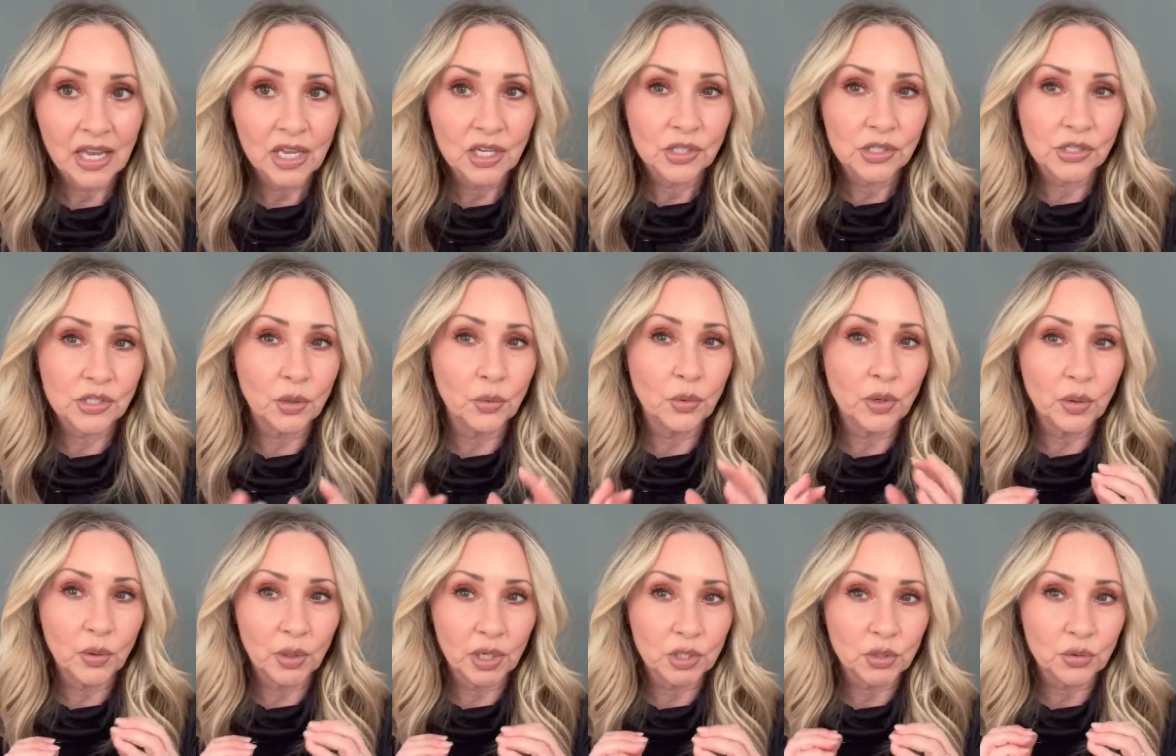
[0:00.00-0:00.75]
So
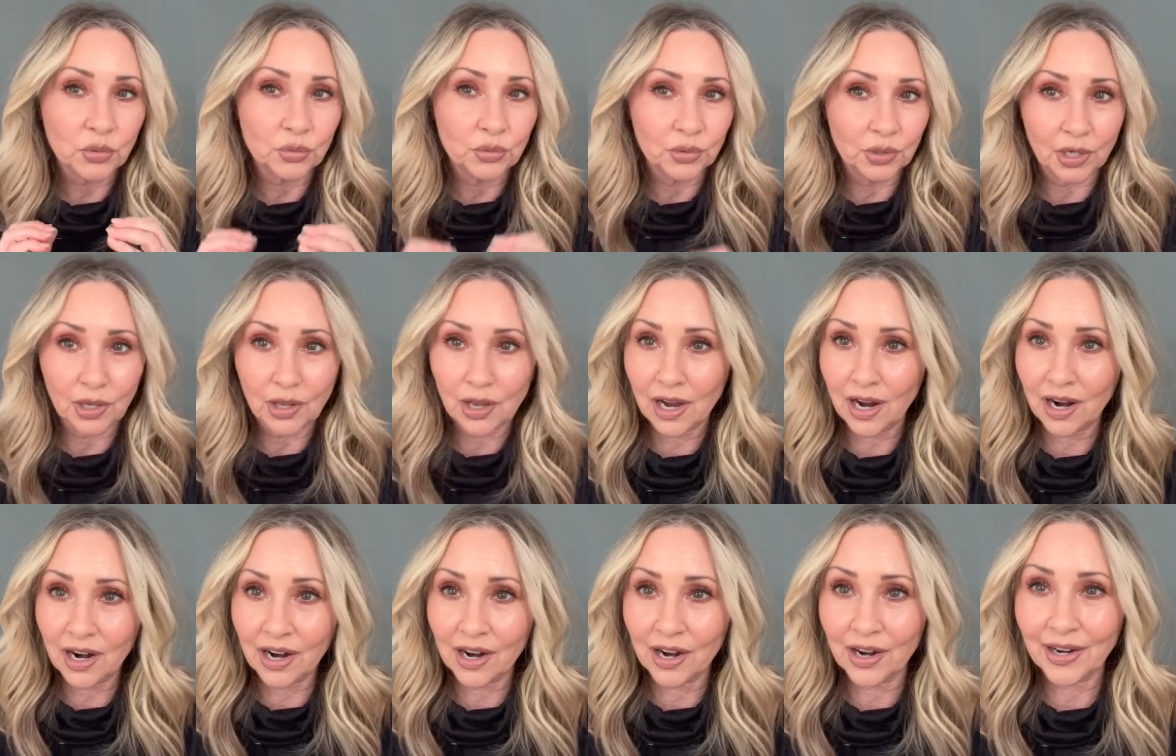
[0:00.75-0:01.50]
we worked real
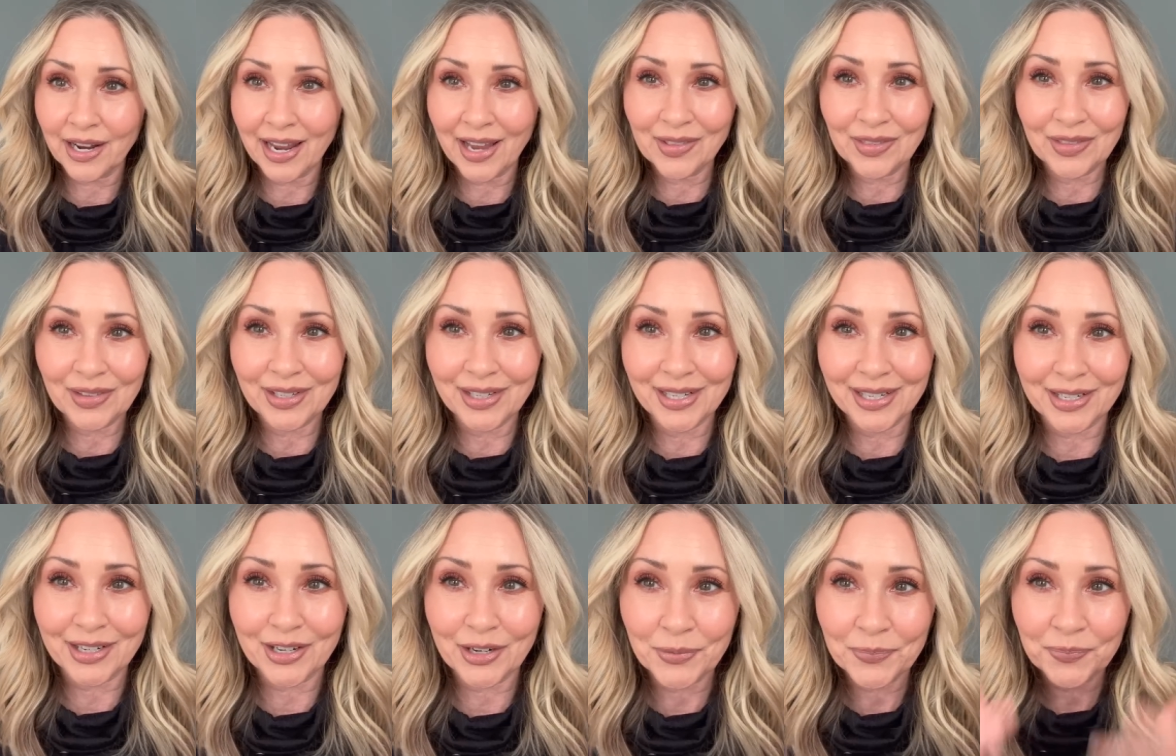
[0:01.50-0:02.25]
hard. And
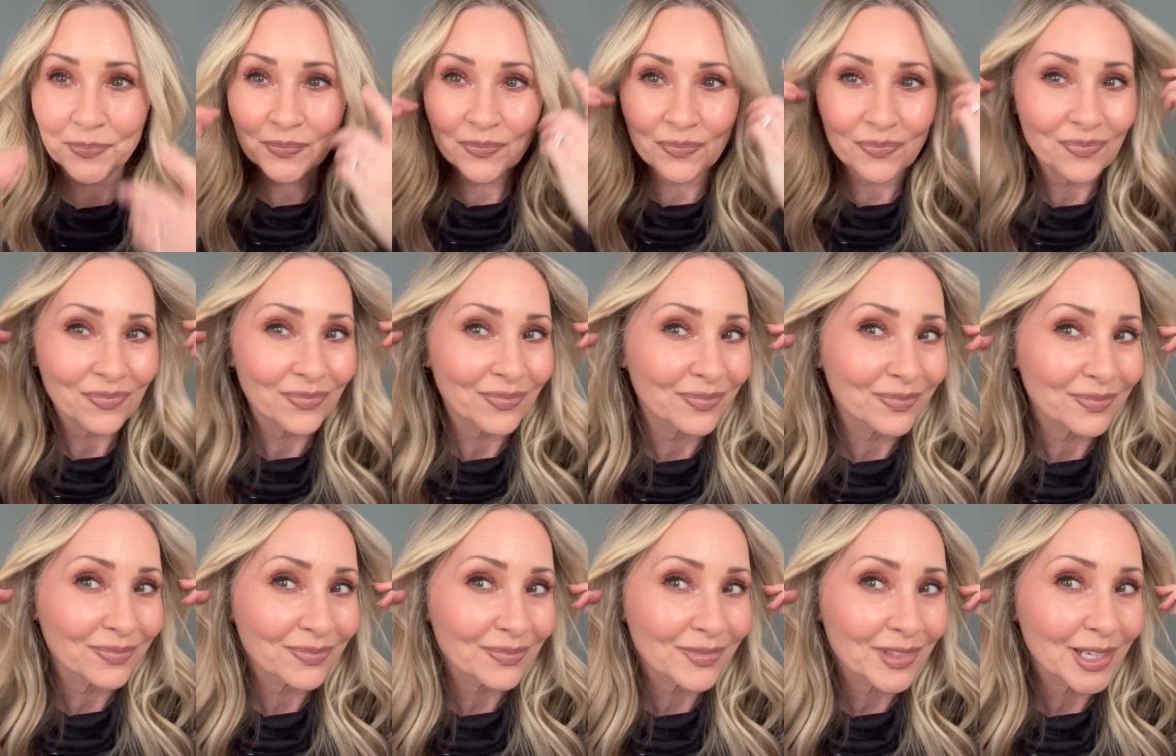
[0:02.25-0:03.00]
look,
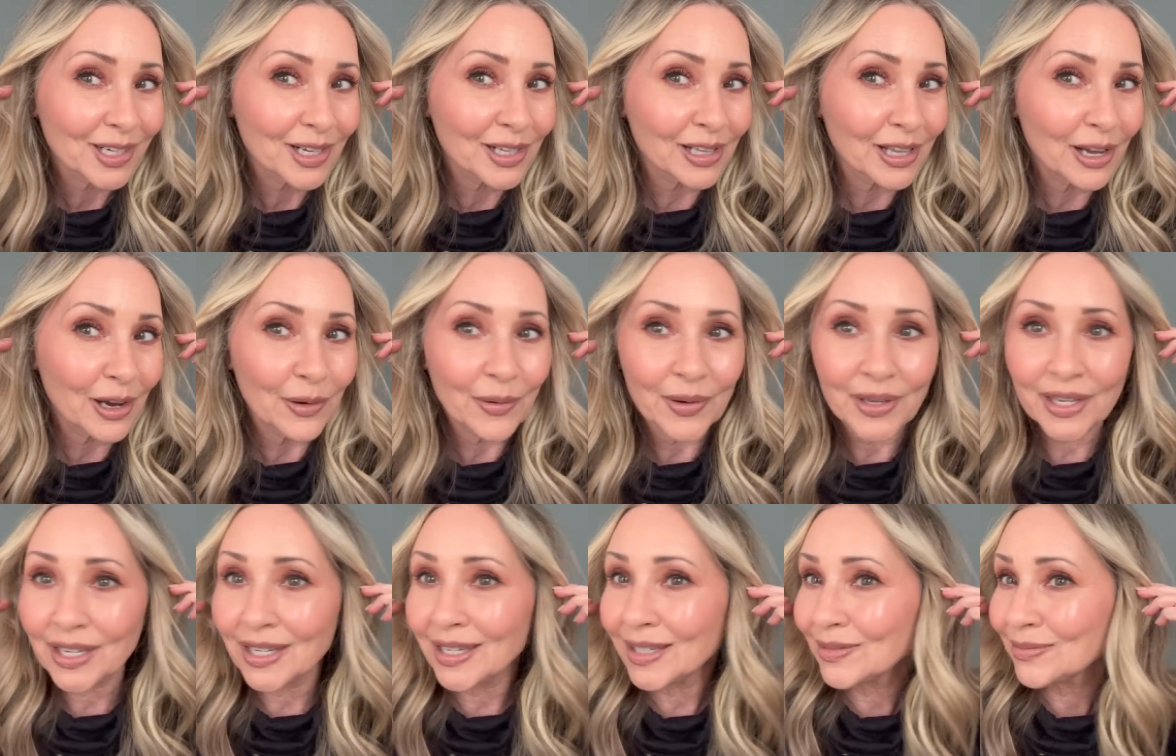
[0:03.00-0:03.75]

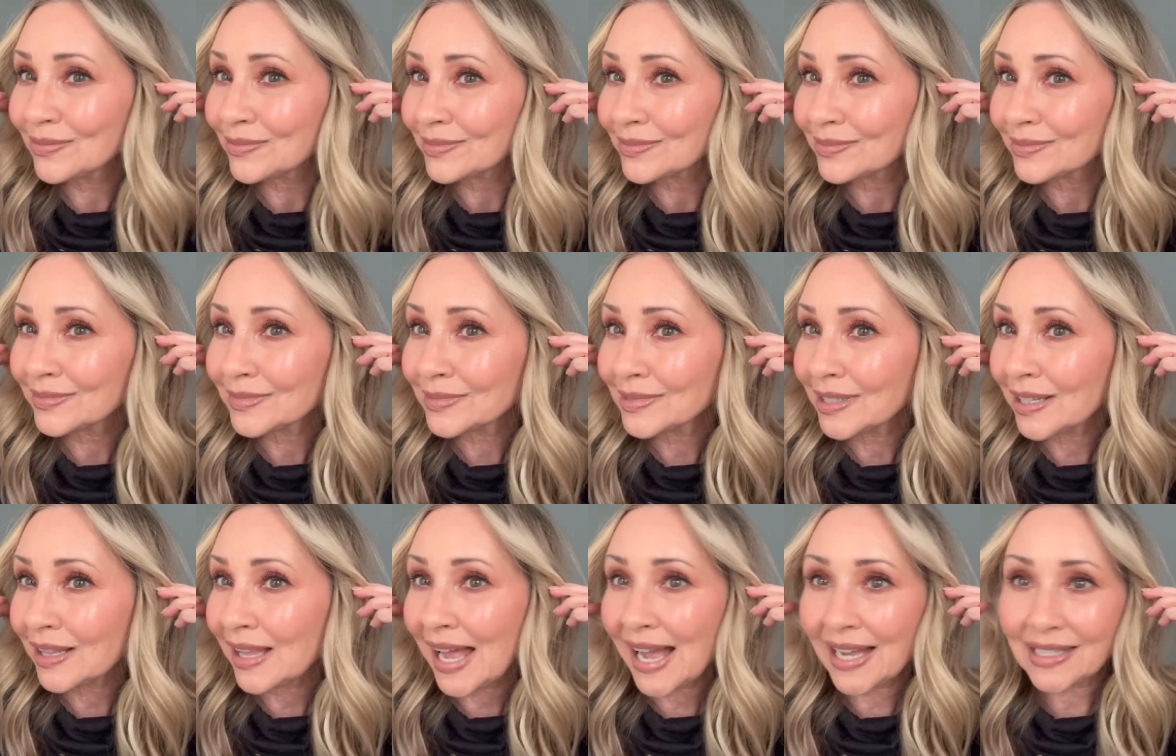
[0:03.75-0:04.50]
glowy,
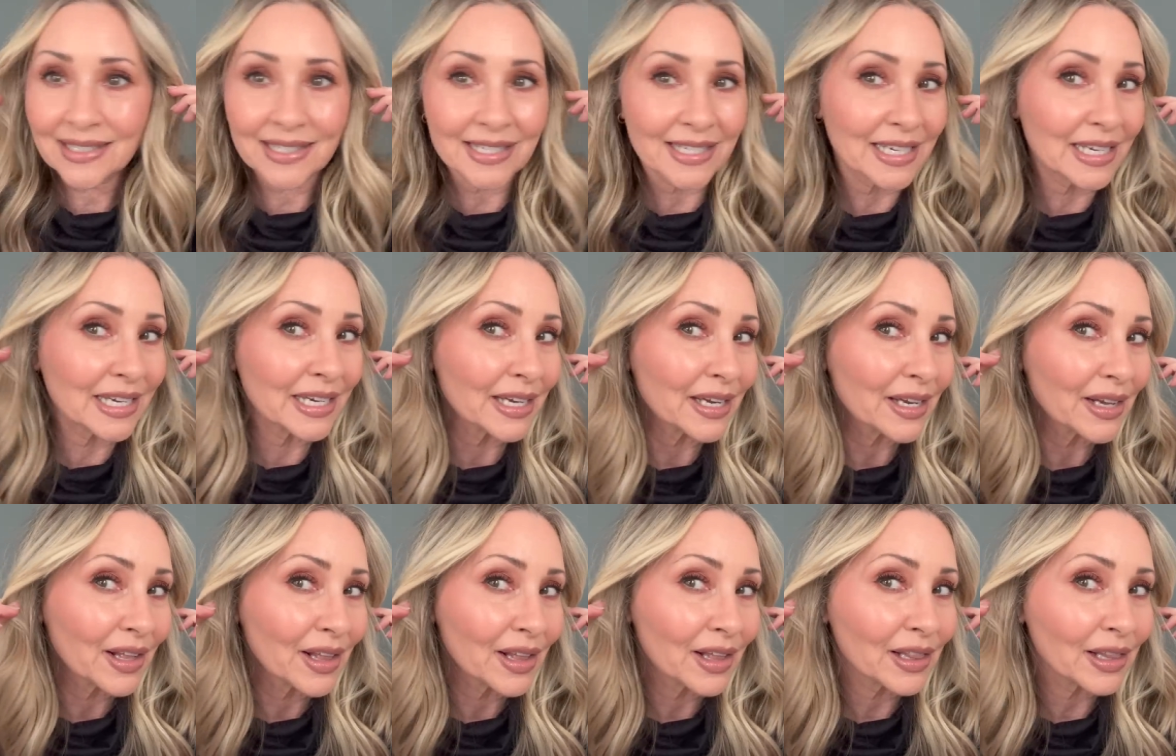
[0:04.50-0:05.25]
glassy,
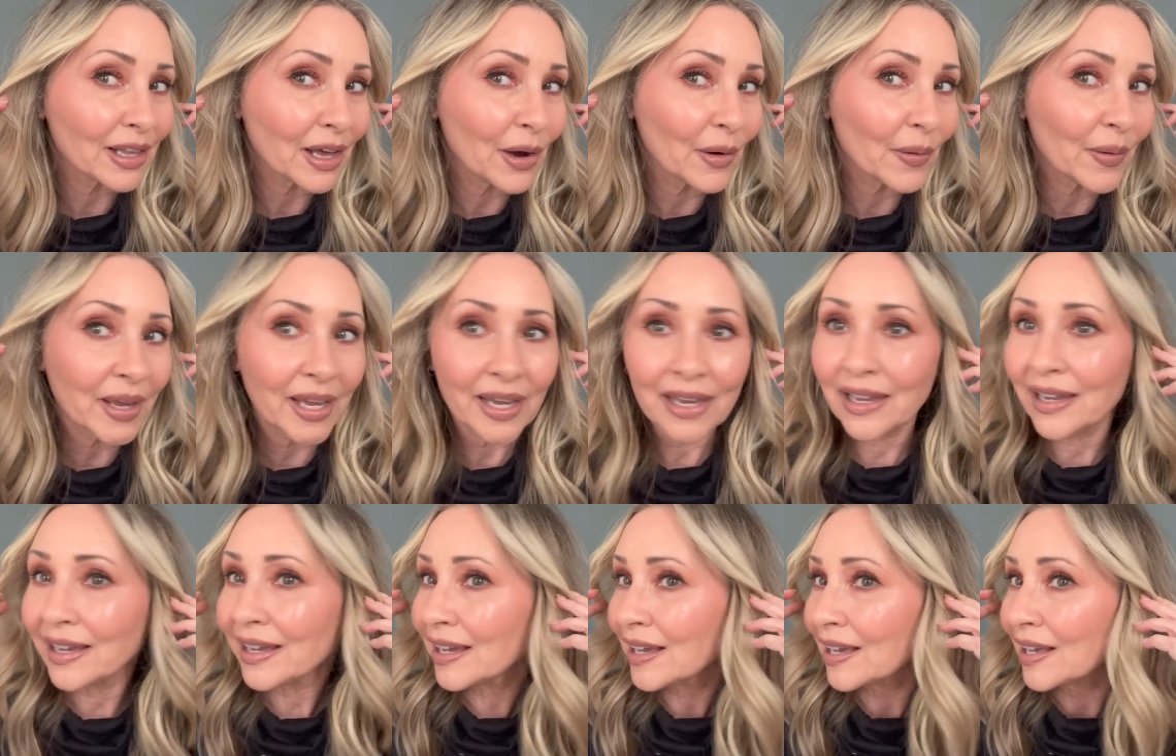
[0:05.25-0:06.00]

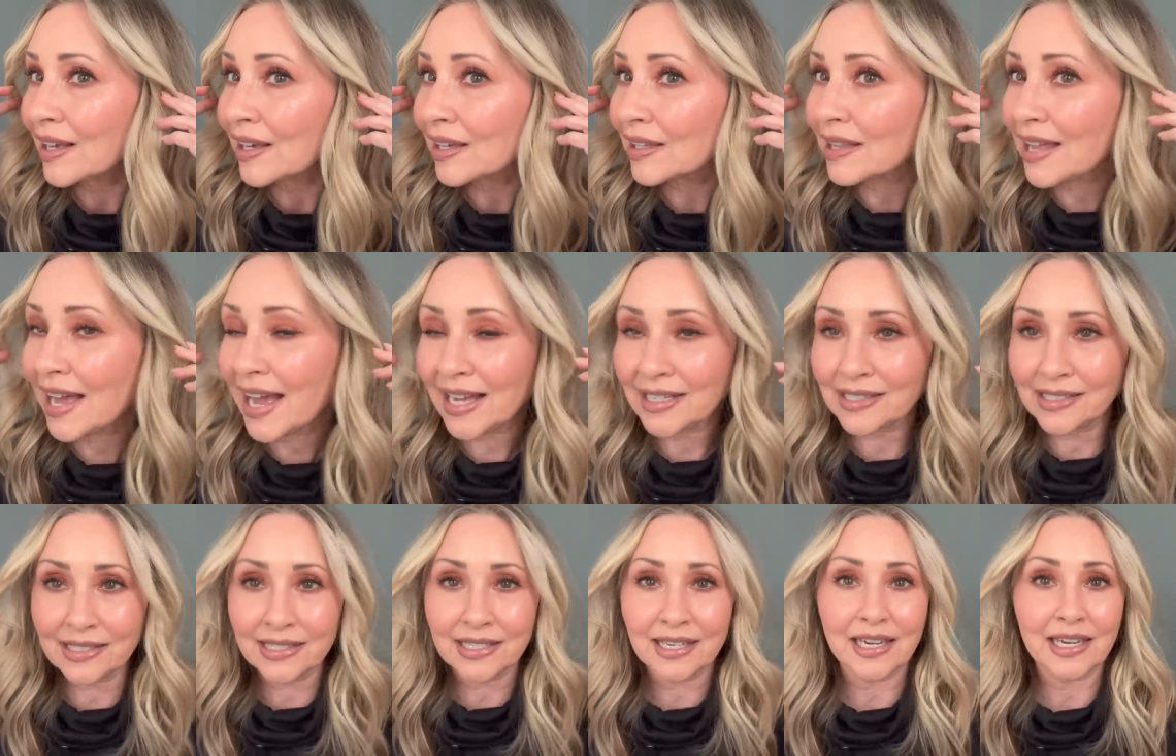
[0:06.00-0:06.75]
glowy,
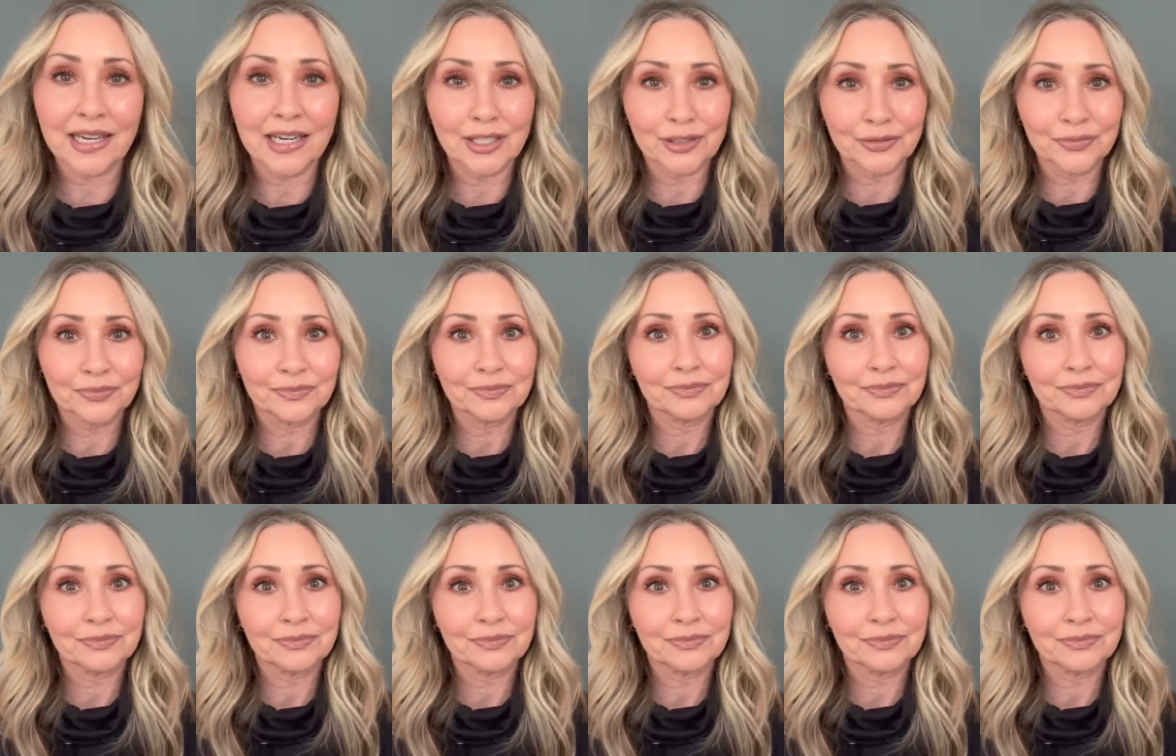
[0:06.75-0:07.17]
glassy.